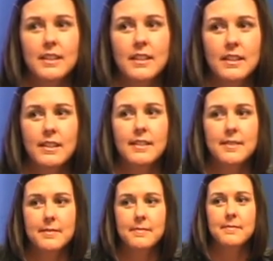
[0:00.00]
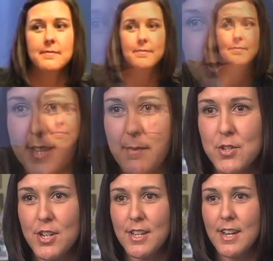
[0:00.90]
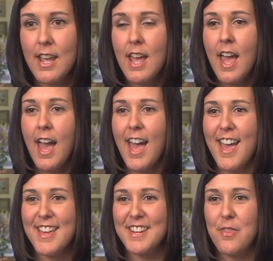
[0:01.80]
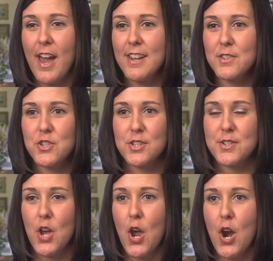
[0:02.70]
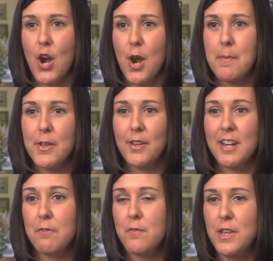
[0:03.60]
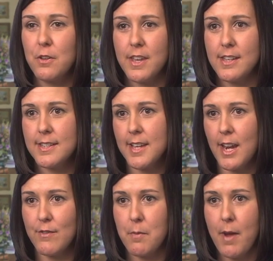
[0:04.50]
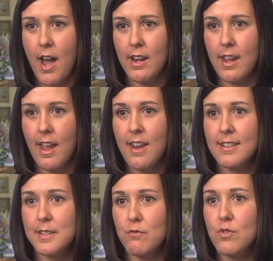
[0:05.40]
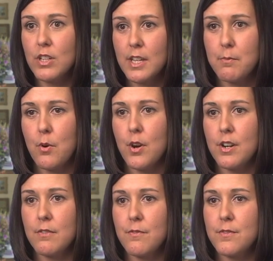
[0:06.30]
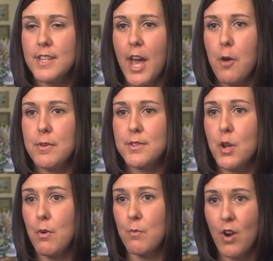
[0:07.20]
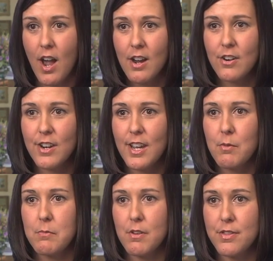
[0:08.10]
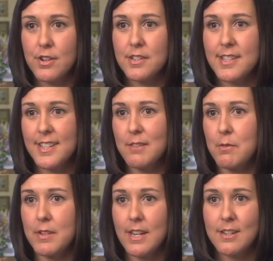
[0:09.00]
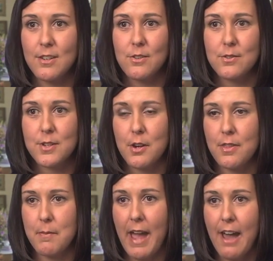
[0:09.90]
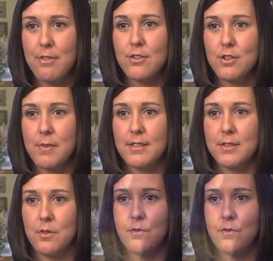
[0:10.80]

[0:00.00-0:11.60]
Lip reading: sense is called interoception, and that is just our ability to feel the inside of our body. And it's really important to help us know when we're hungry, when we're thirsty, when we need to use the bathroom, and so